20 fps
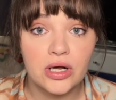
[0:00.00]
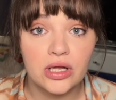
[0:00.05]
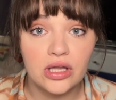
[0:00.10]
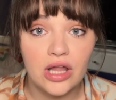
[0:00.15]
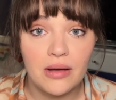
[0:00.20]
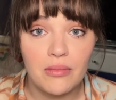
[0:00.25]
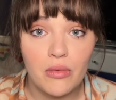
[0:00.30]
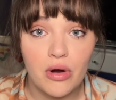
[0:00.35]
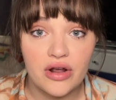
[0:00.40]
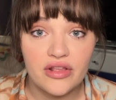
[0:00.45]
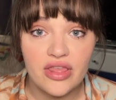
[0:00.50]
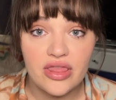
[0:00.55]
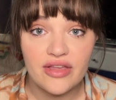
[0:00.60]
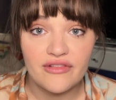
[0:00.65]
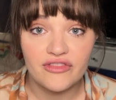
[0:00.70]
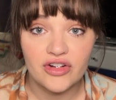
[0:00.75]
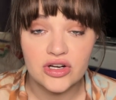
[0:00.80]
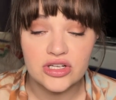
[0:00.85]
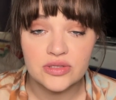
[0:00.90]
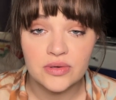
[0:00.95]
a lot more than the
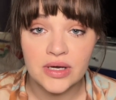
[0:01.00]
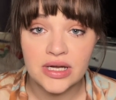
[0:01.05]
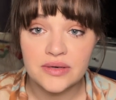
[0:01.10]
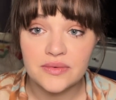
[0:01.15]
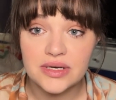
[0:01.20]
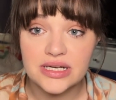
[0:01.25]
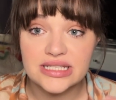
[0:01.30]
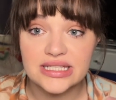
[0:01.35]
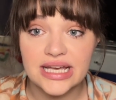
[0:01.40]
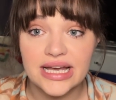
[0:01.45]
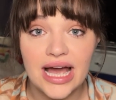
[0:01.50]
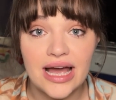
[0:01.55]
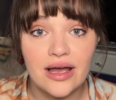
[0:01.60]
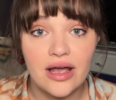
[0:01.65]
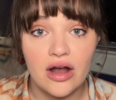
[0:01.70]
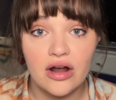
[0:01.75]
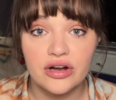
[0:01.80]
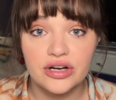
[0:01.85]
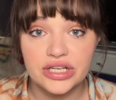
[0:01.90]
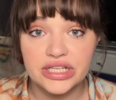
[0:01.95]
first one was like I
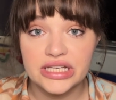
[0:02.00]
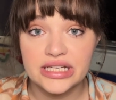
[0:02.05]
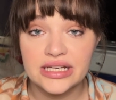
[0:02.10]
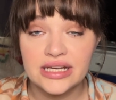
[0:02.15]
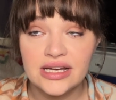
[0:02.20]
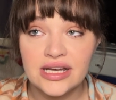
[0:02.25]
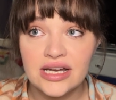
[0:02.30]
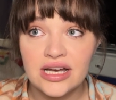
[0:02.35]
already